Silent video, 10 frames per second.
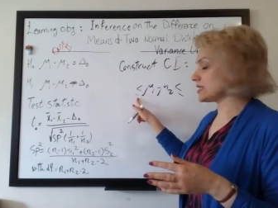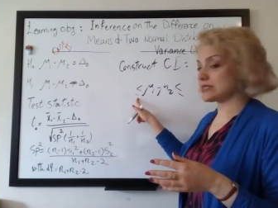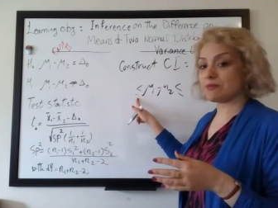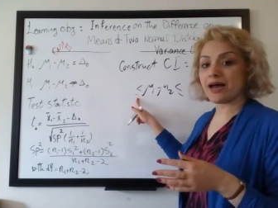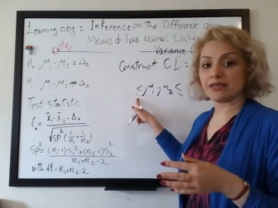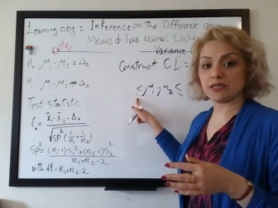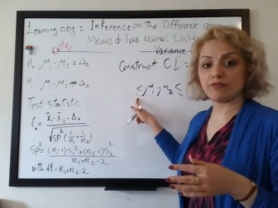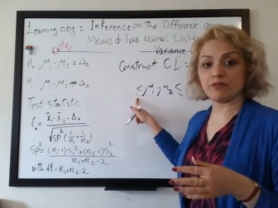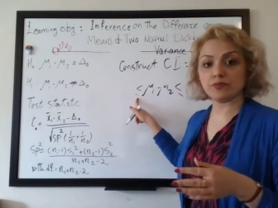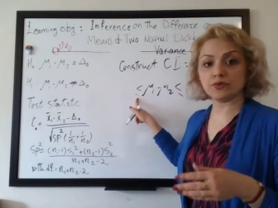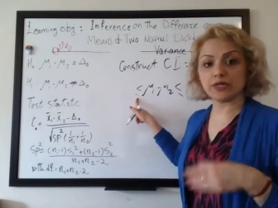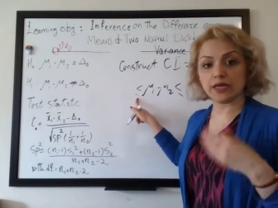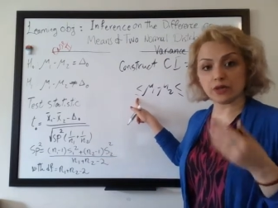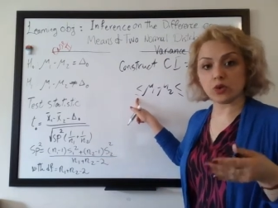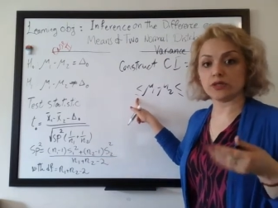doesn't matter if we put the
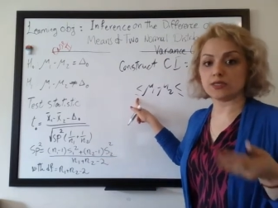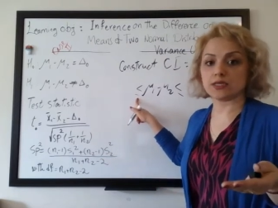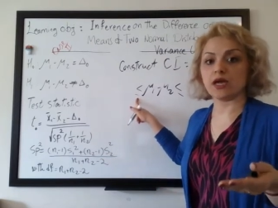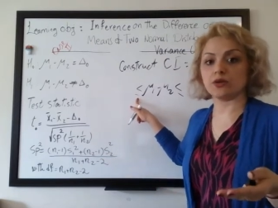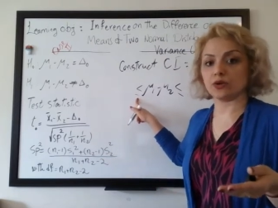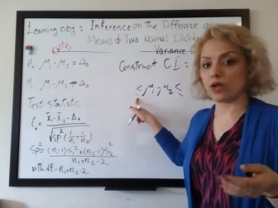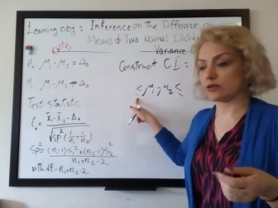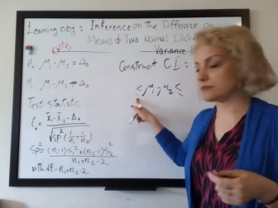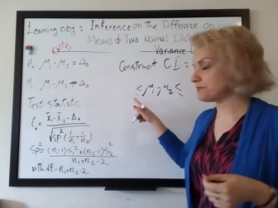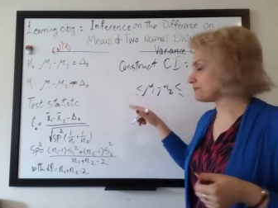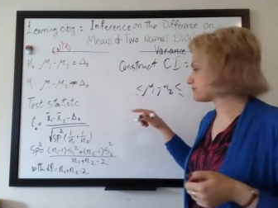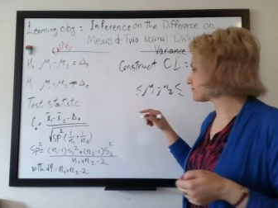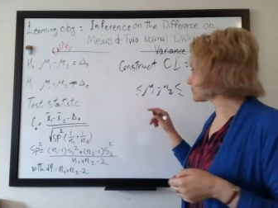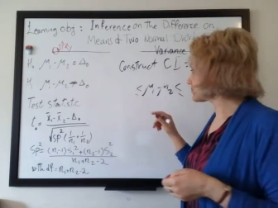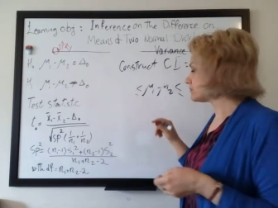equality sign or not
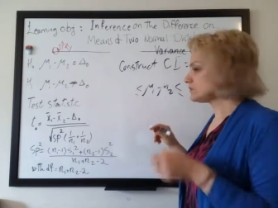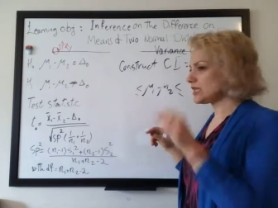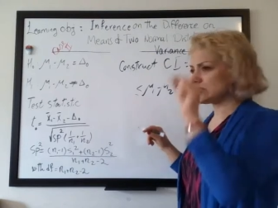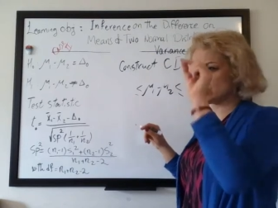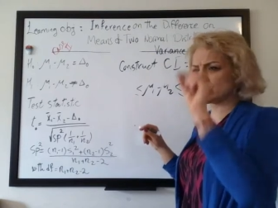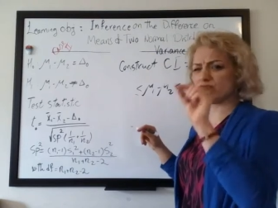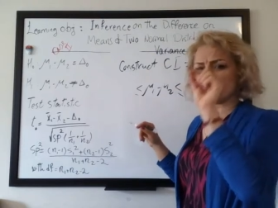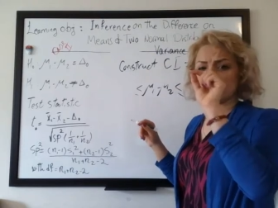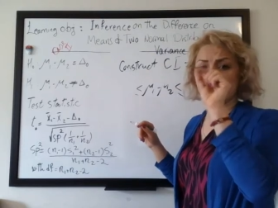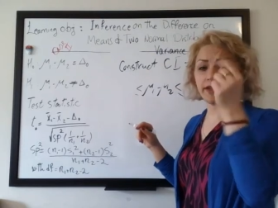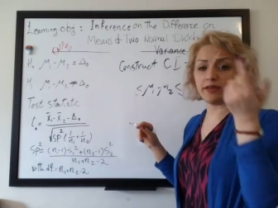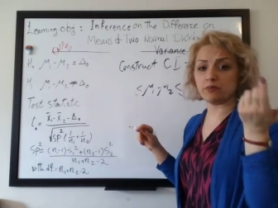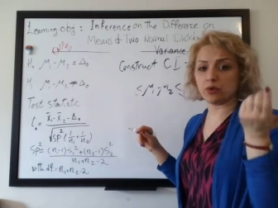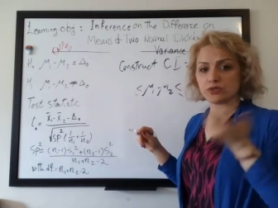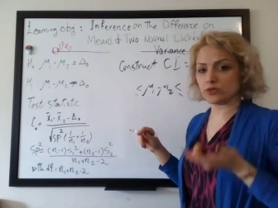just one tiny
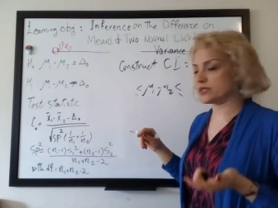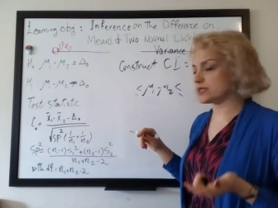point so it